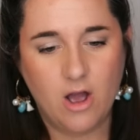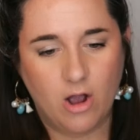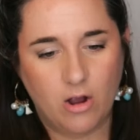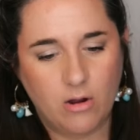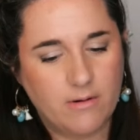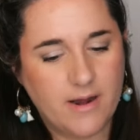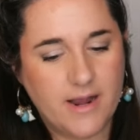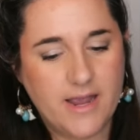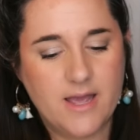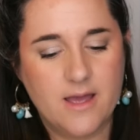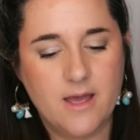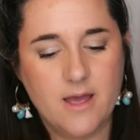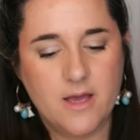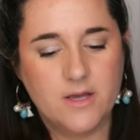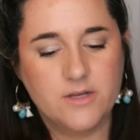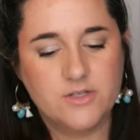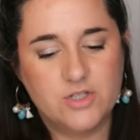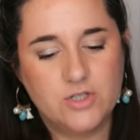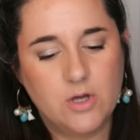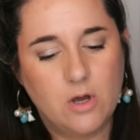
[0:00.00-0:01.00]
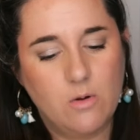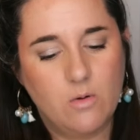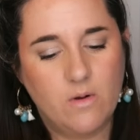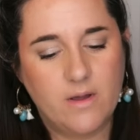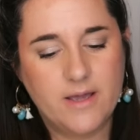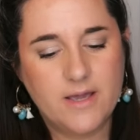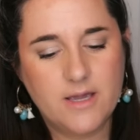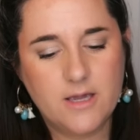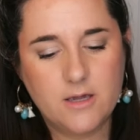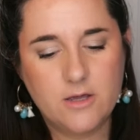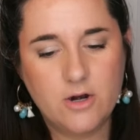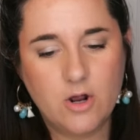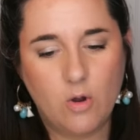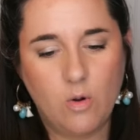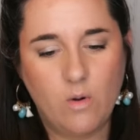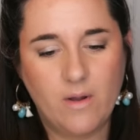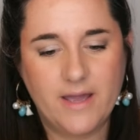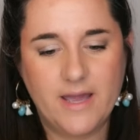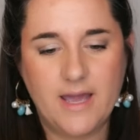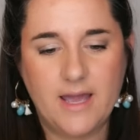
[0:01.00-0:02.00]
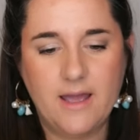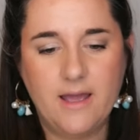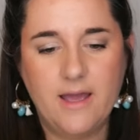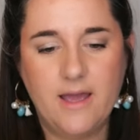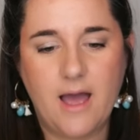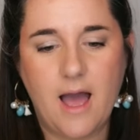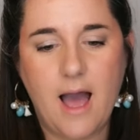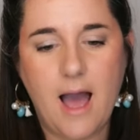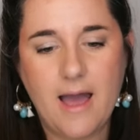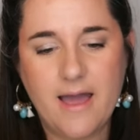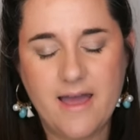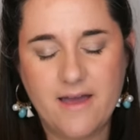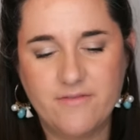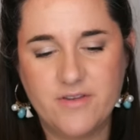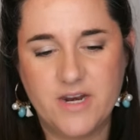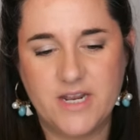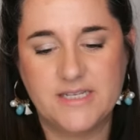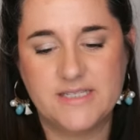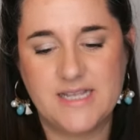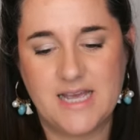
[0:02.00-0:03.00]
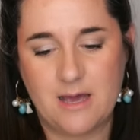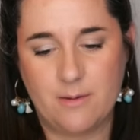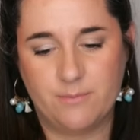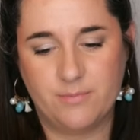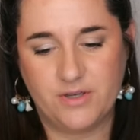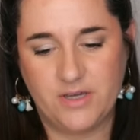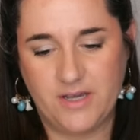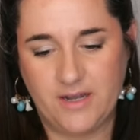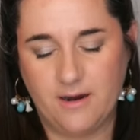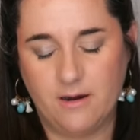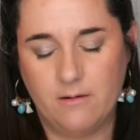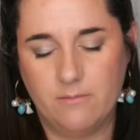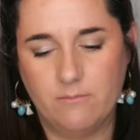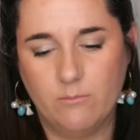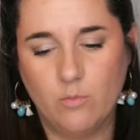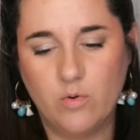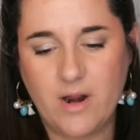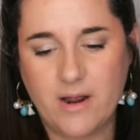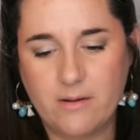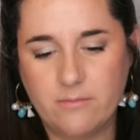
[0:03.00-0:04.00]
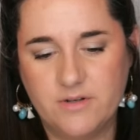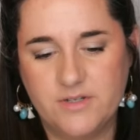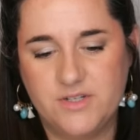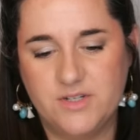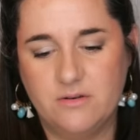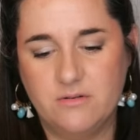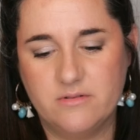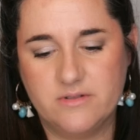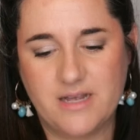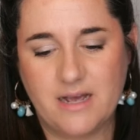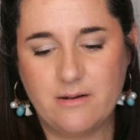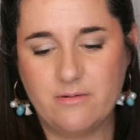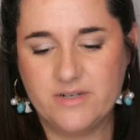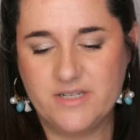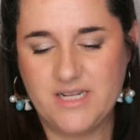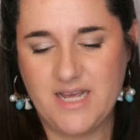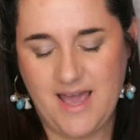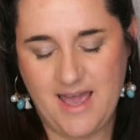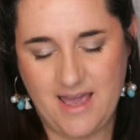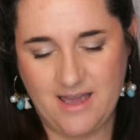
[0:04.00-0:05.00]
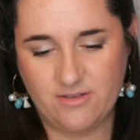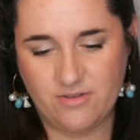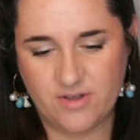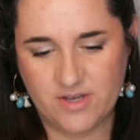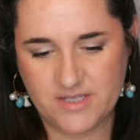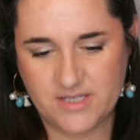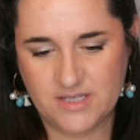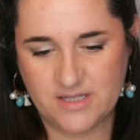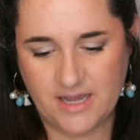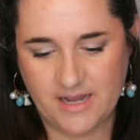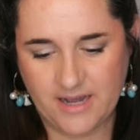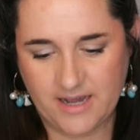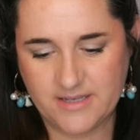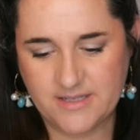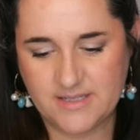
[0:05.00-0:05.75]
All right, so, I have an example here. What I would do is I would take this, like I